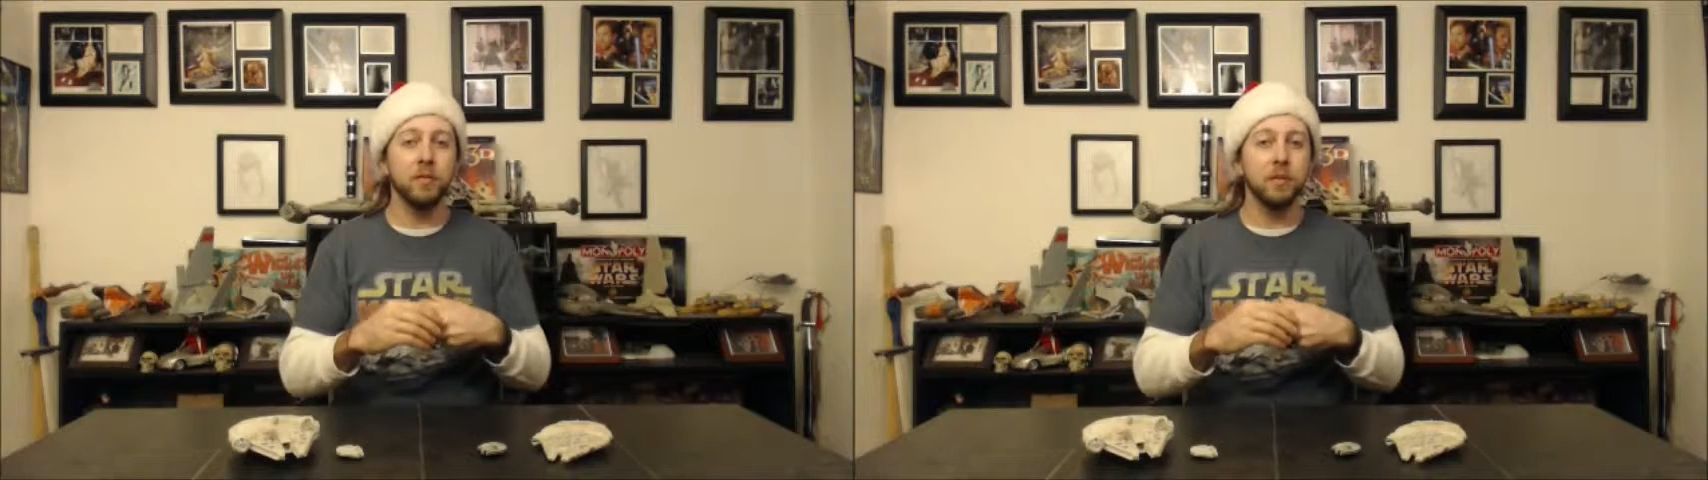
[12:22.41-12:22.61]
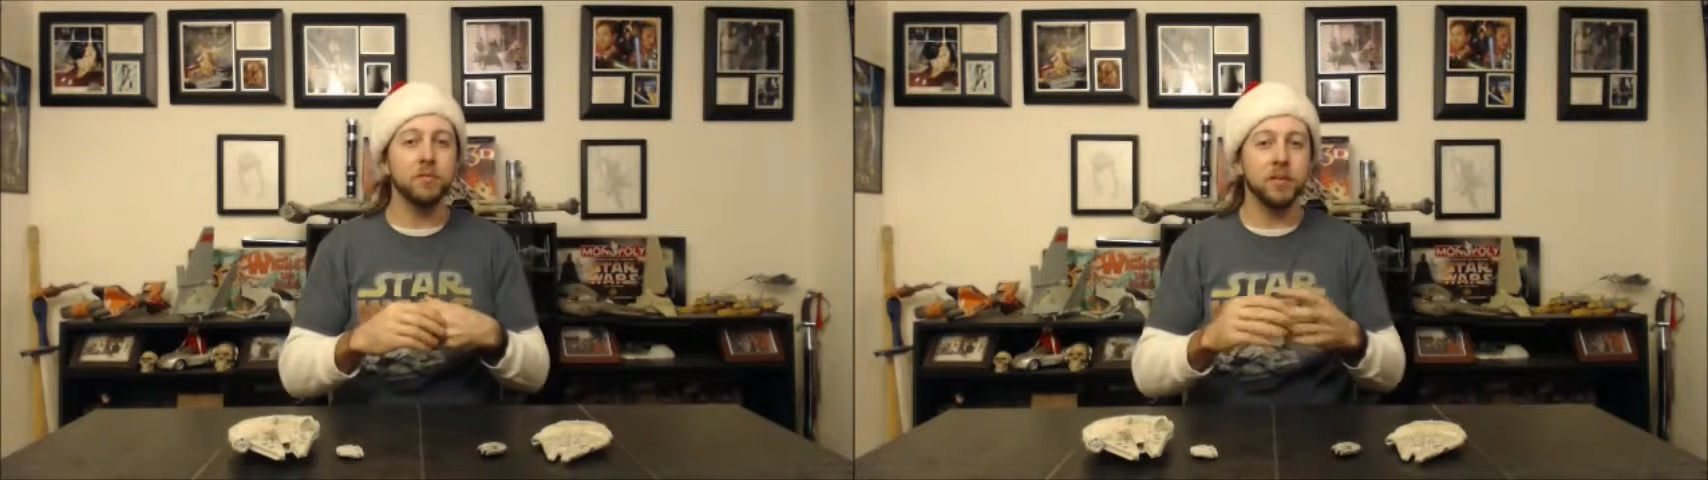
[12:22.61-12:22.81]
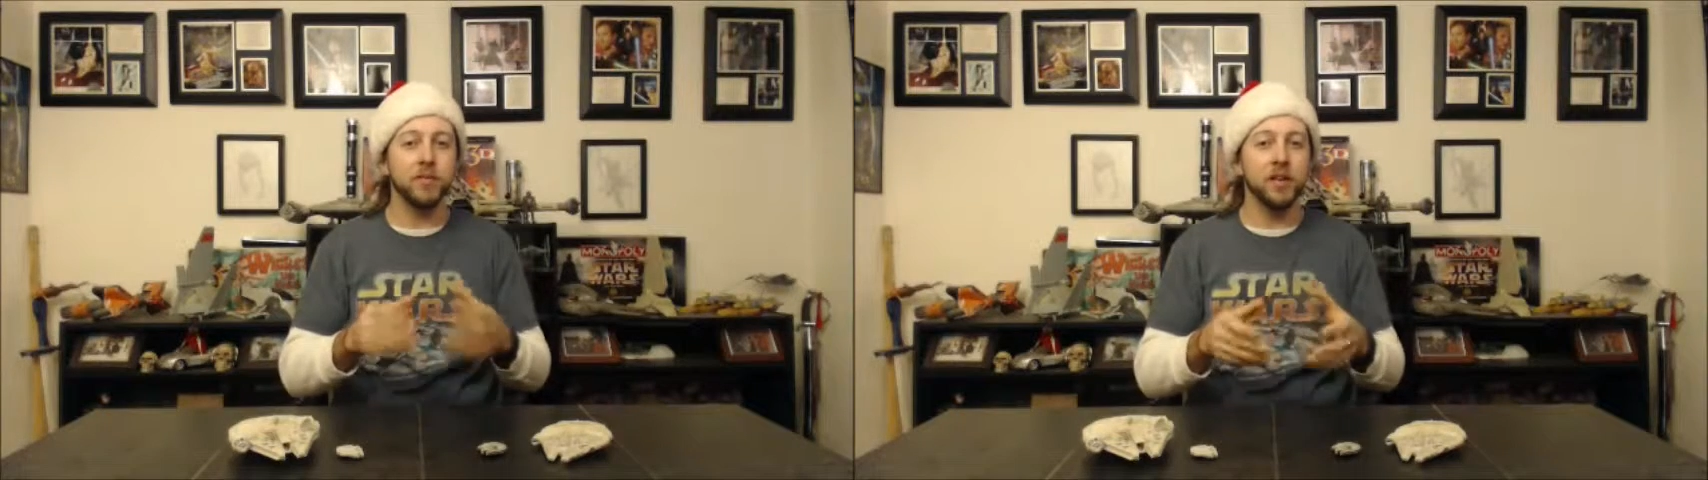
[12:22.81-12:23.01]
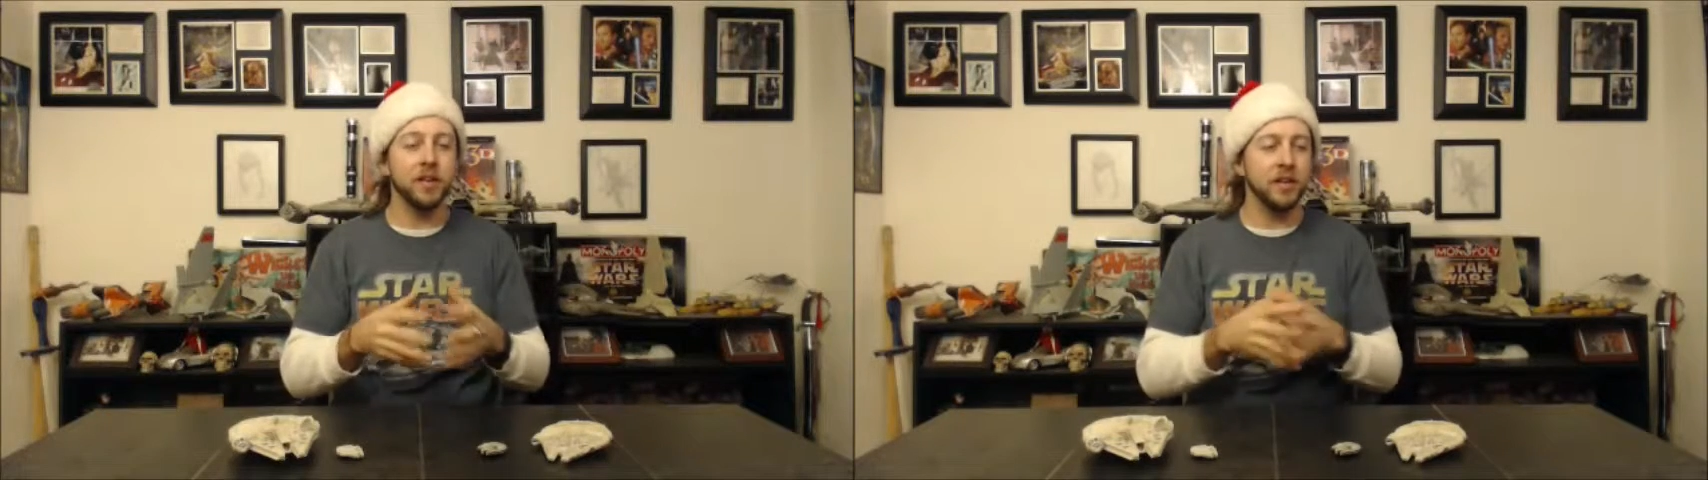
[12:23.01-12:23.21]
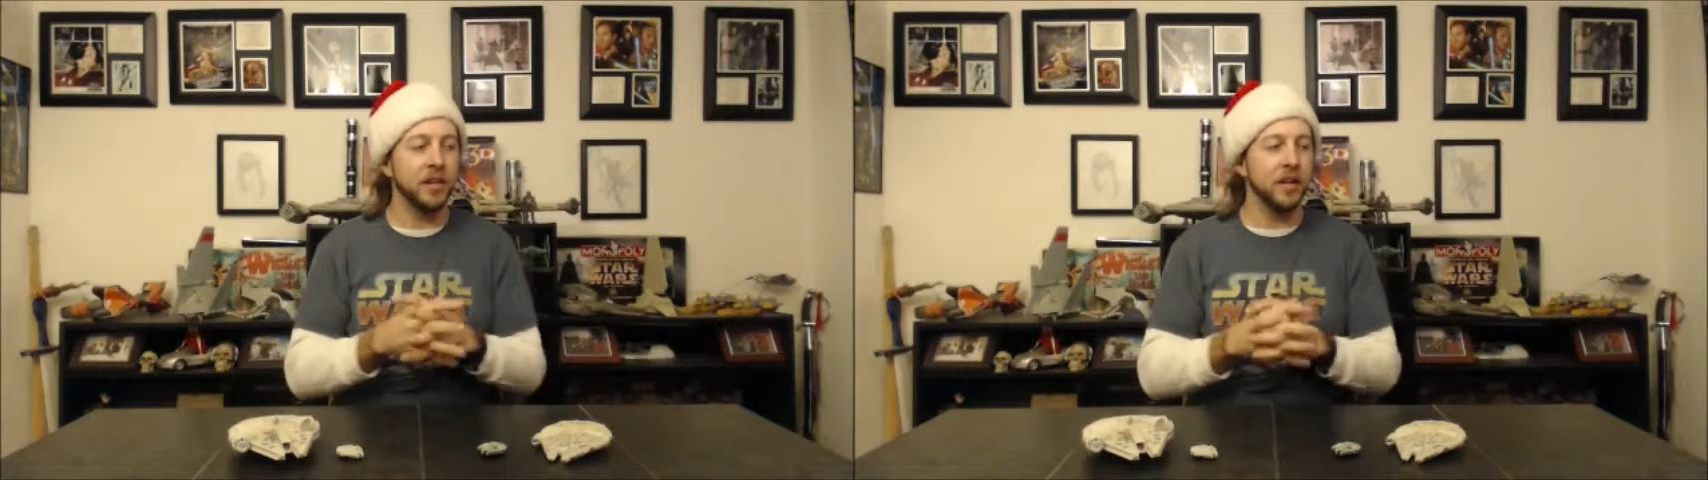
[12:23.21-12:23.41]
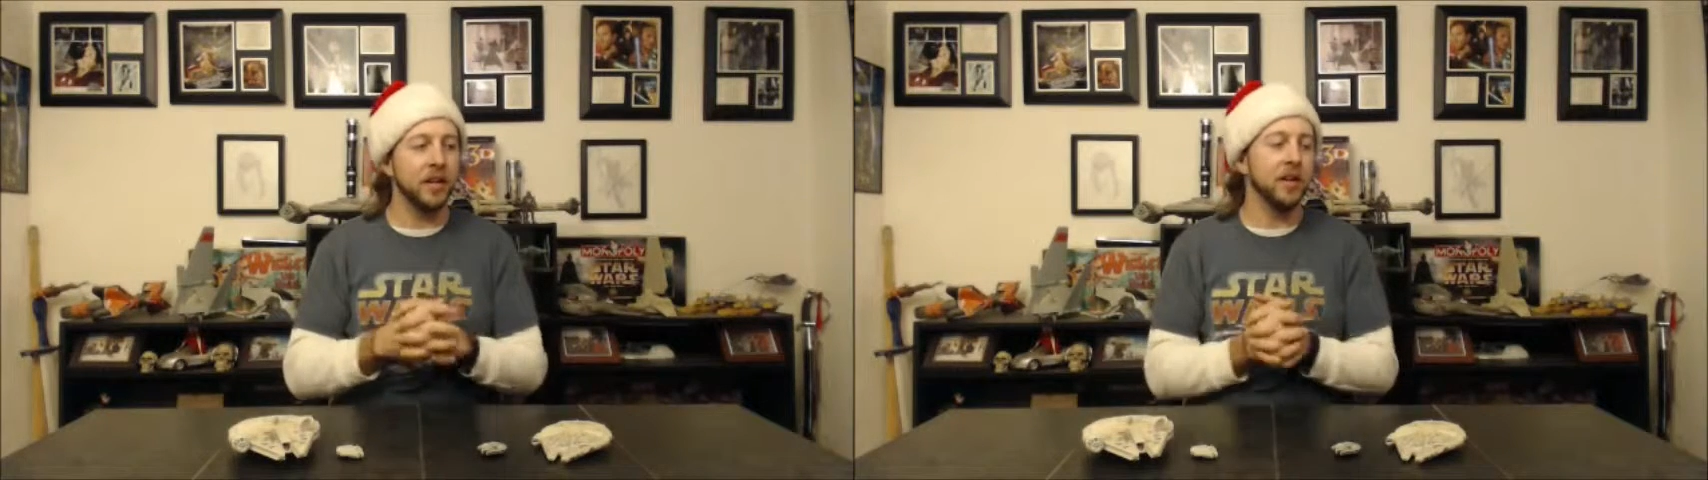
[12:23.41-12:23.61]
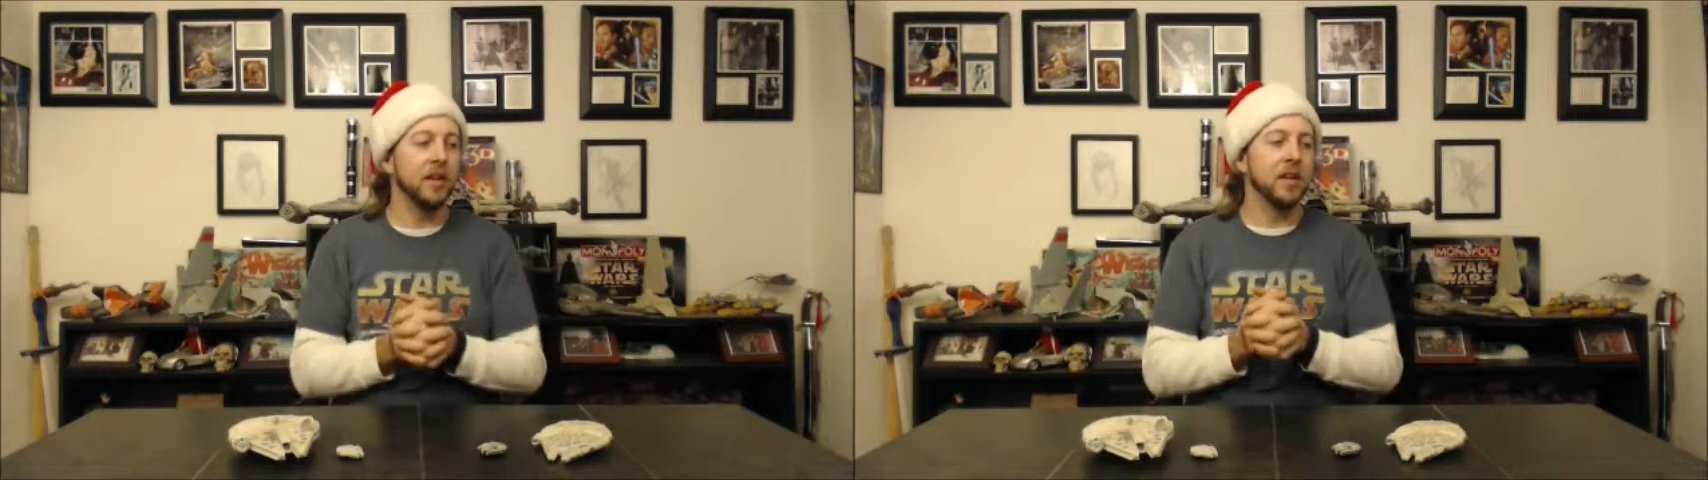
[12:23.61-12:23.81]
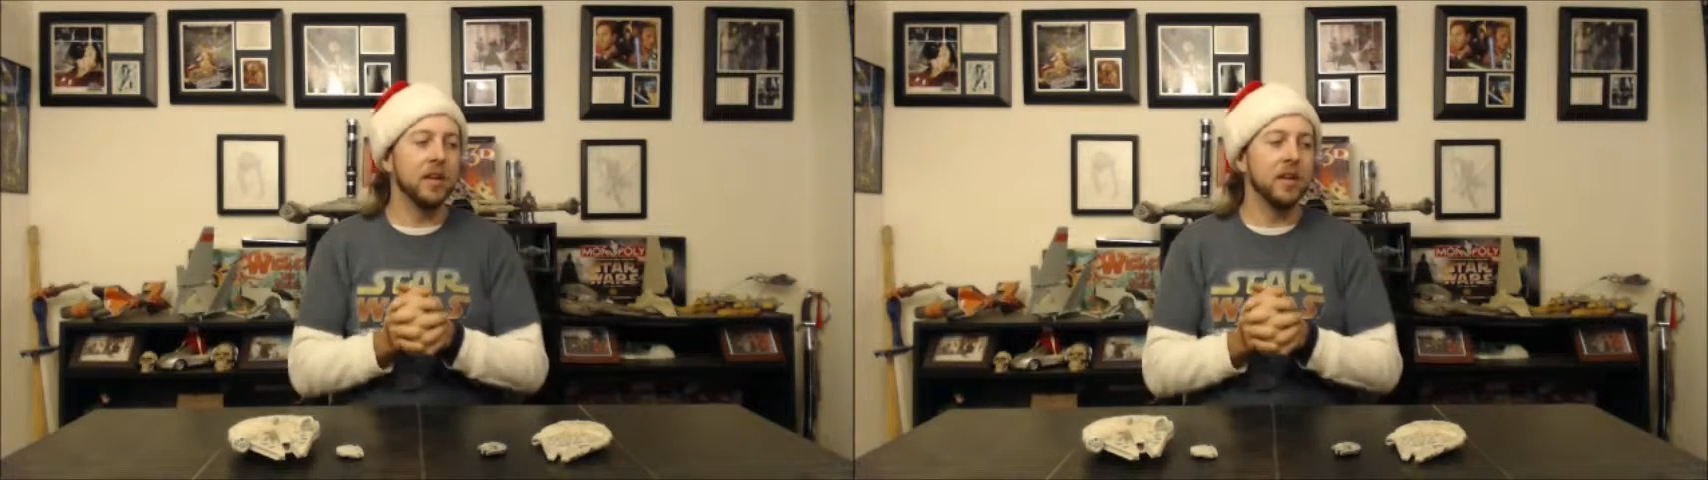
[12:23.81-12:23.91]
the Rebels can find it and get it.